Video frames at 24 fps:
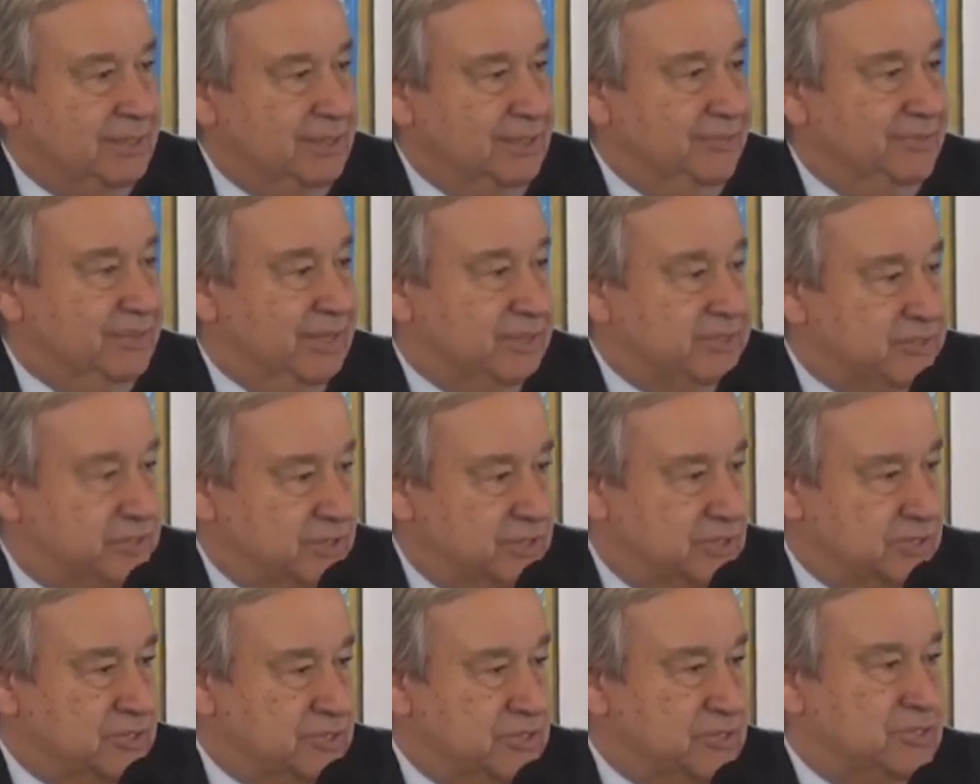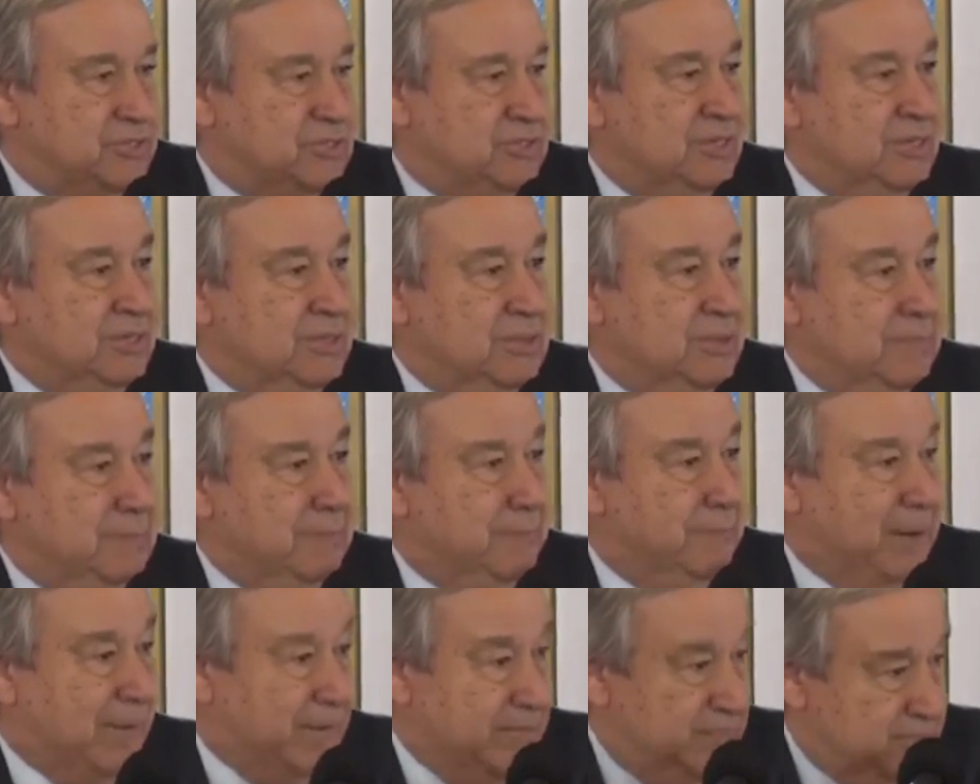that is
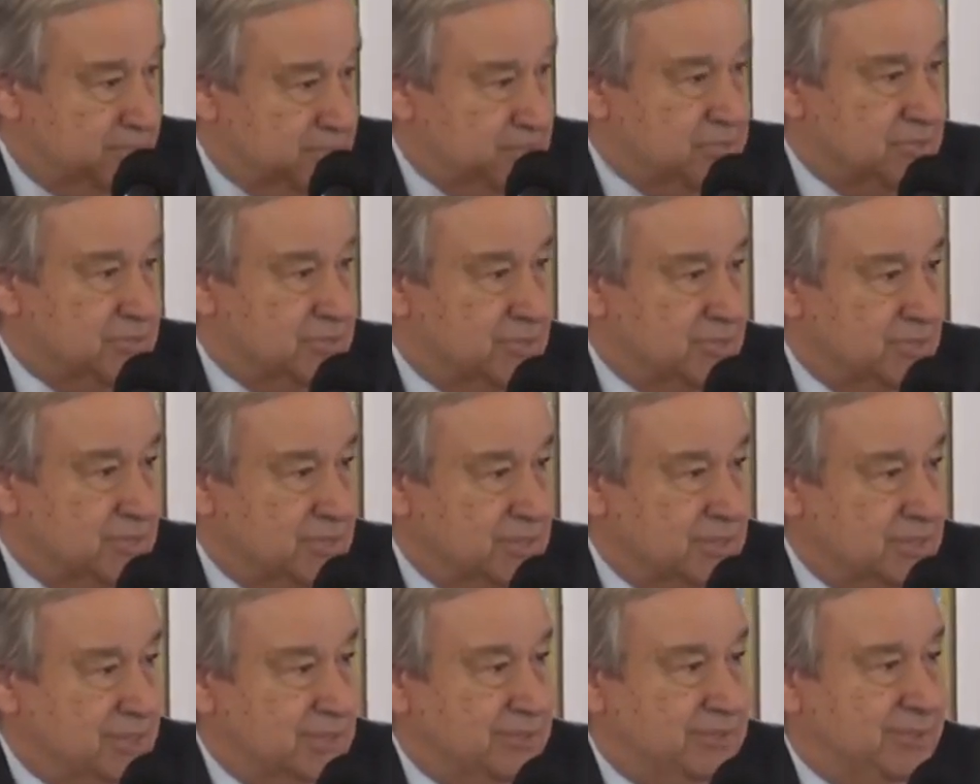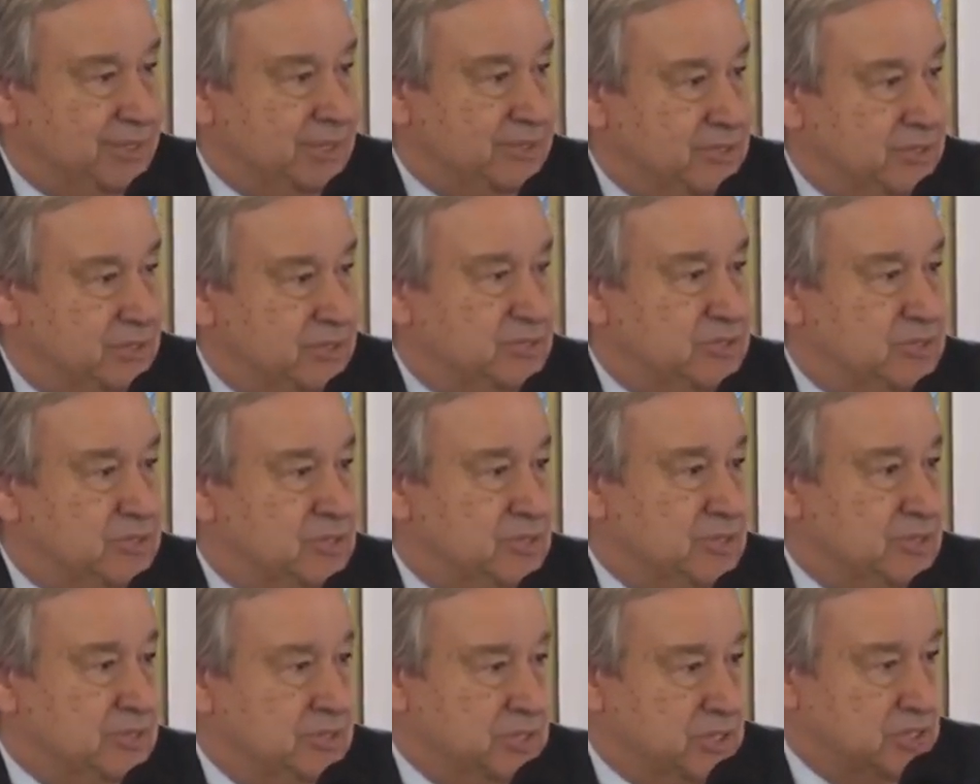biased, that
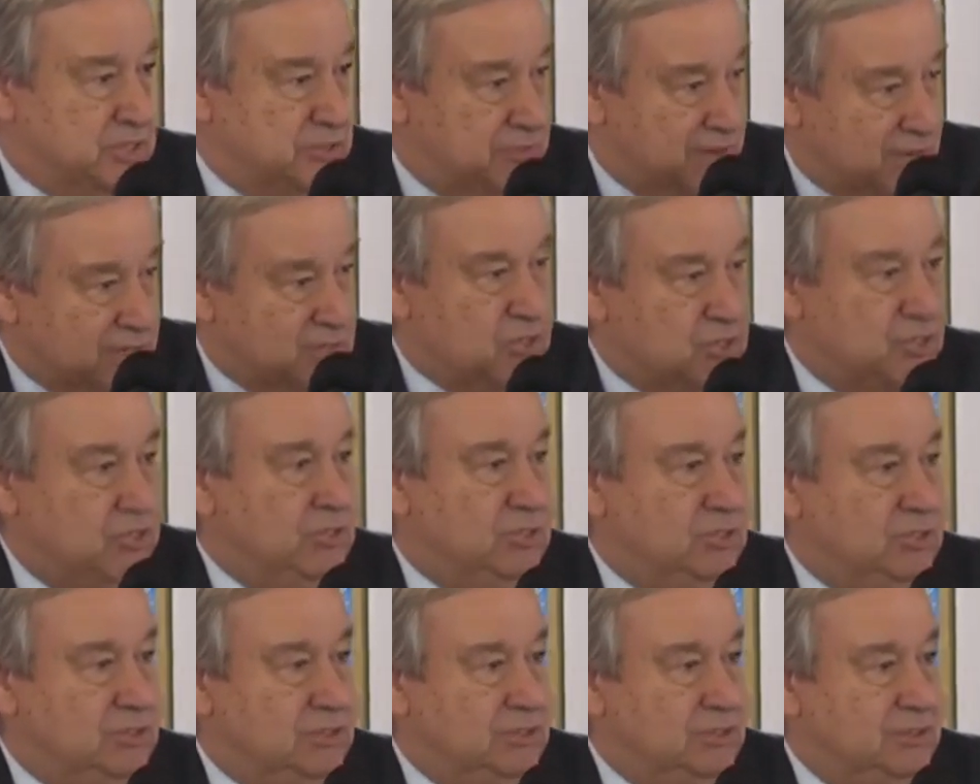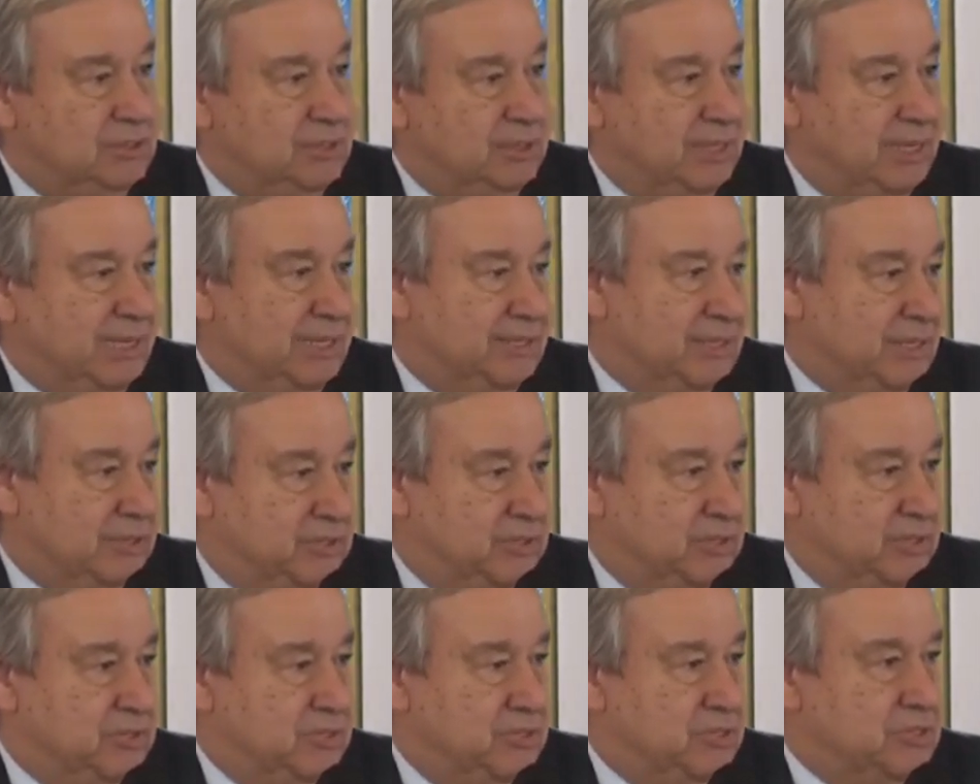is dysfunctional, and
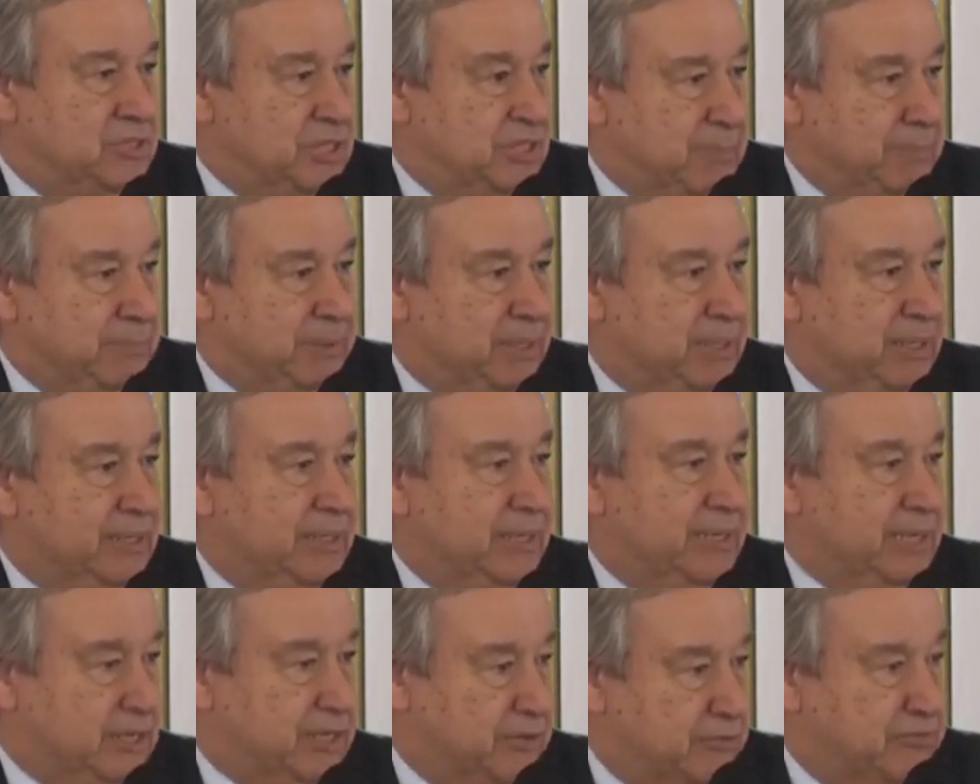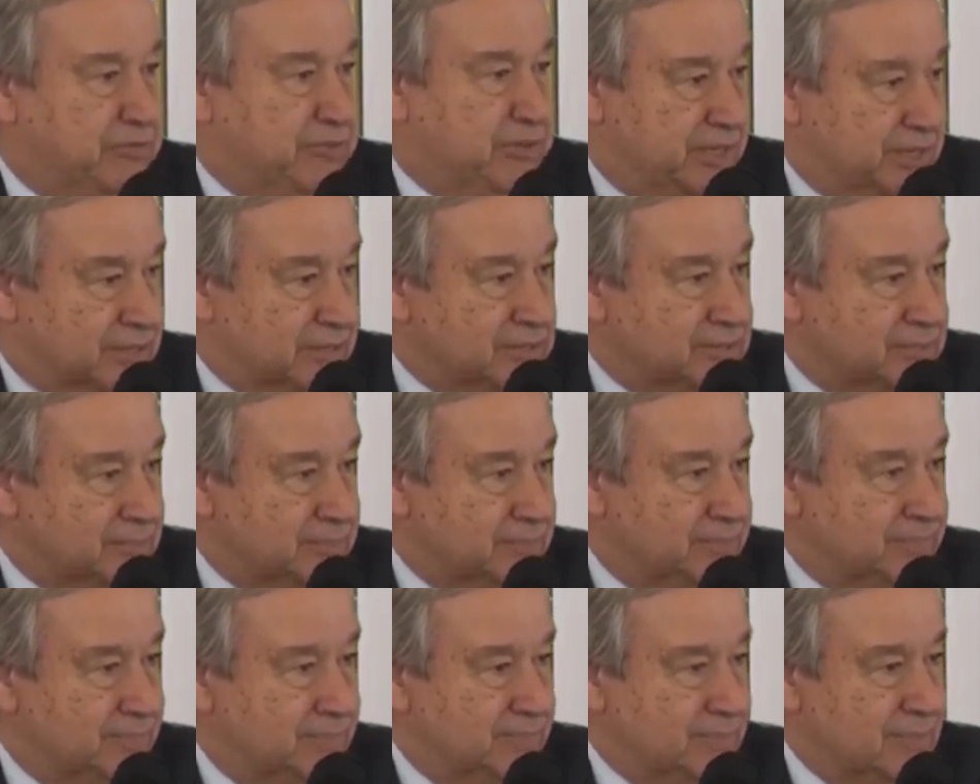that is deeply unfair.
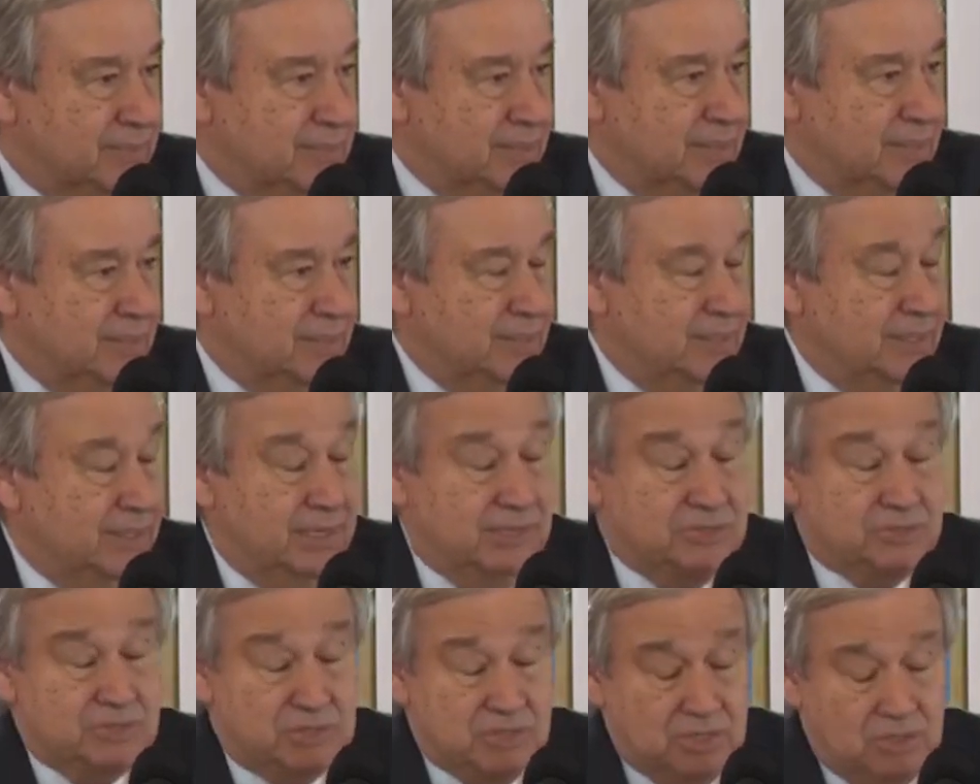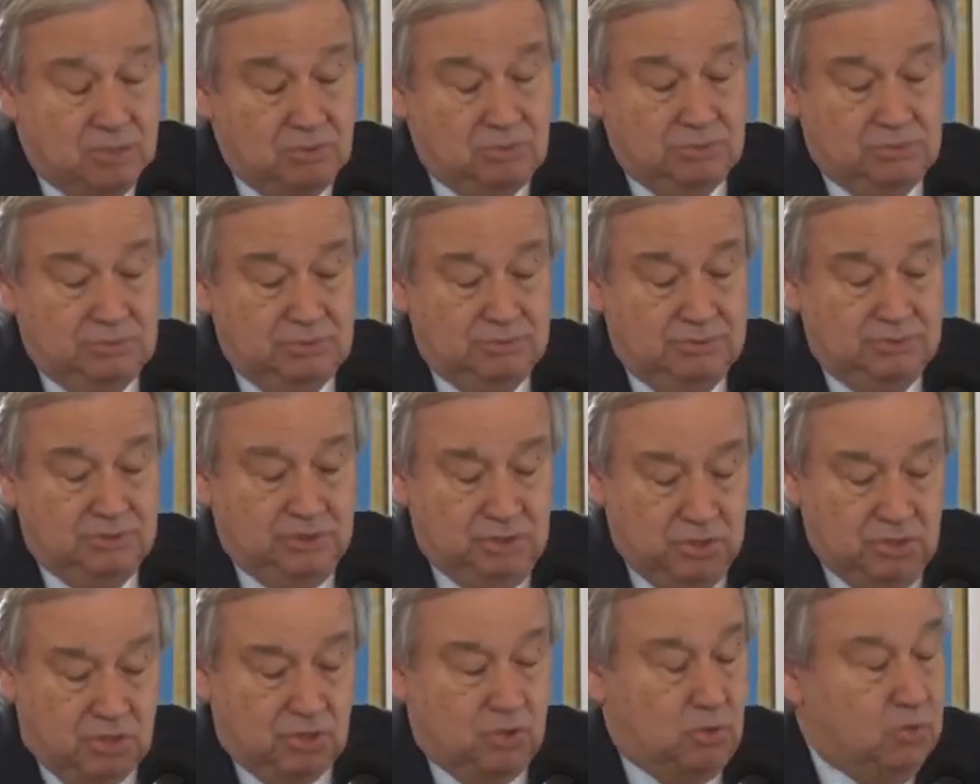And so
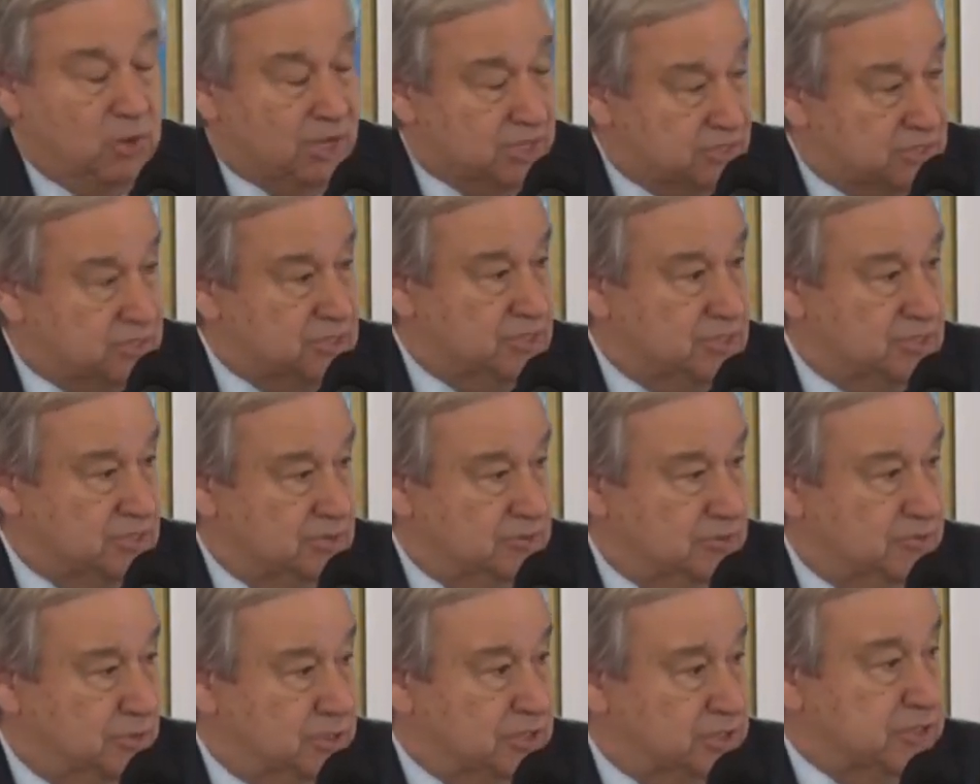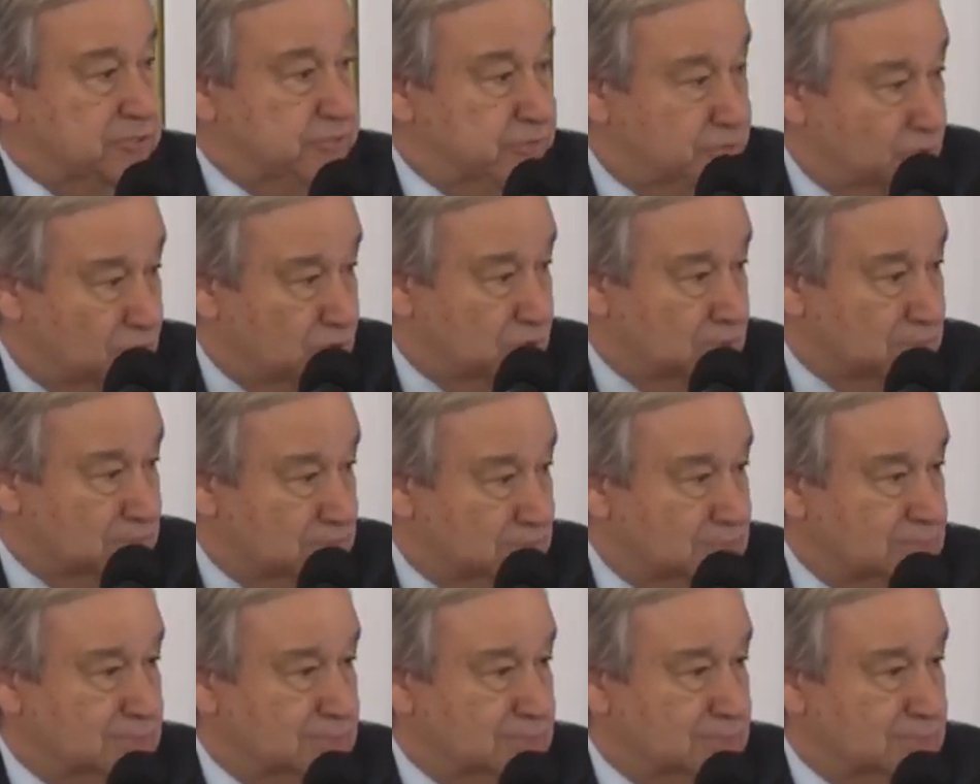your quest for reform